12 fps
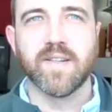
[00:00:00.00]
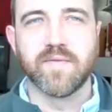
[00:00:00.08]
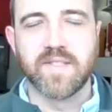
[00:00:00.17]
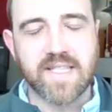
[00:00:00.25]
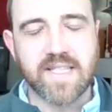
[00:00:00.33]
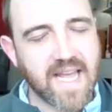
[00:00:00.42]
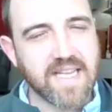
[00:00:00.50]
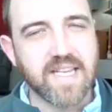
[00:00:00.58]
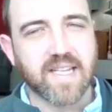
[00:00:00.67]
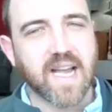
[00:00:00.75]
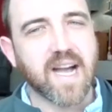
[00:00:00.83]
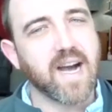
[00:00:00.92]
give
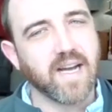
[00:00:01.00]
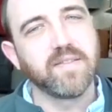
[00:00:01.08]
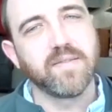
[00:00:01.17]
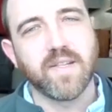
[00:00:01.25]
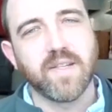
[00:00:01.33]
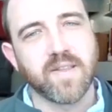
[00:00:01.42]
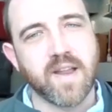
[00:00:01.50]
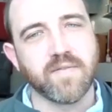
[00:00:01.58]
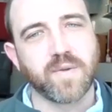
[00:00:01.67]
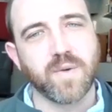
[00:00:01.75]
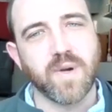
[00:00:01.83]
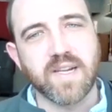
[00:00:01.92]
Denny Kahn a
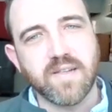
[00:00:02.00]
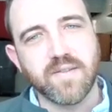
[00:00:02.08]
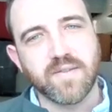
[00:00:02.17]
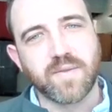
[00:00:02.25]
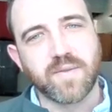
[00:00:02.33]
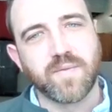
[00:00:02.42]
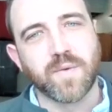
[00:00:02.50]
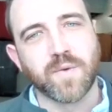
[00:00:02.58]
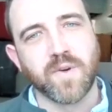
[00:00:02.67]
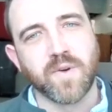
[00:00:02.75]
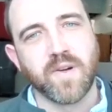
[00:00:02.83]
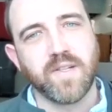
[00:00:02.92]
lot of credit
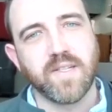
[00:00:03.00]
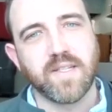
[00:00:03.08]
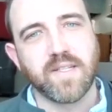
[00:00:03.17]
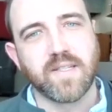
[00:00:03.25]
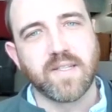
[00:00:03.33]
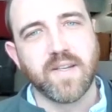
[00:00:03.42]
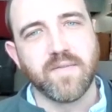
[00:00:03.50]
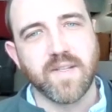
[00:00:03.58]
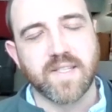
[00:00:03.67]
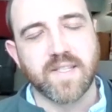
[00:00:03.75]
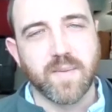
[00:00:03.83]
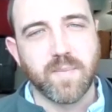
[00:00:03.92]
for
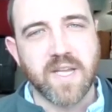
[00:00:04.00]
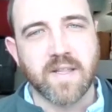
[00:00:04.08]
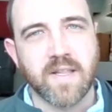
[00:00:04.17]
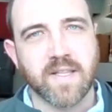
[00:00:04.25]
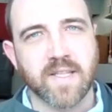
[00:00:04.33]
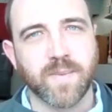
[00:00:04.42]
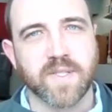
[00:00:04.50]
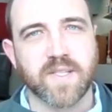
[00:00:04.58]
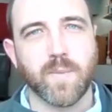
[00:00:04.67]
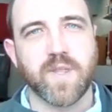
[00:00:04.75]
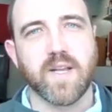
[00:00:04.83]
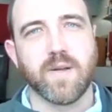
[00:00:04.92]
convincing me that this
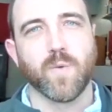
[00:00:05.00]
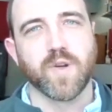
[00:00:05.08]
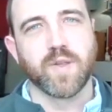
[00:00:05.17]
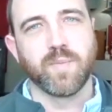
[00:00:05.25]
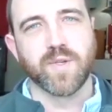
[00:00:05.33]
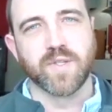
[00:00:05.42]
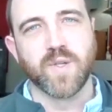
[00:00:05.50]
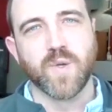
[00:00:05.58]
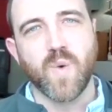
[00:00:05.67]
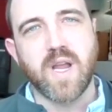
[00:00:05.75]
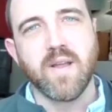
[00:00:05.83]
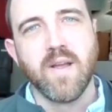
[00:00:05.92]
was something worth
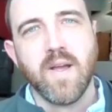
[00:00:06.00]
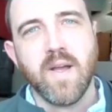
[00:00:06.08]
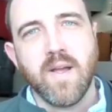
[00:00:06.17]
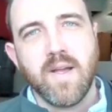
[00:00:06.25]
pursuing.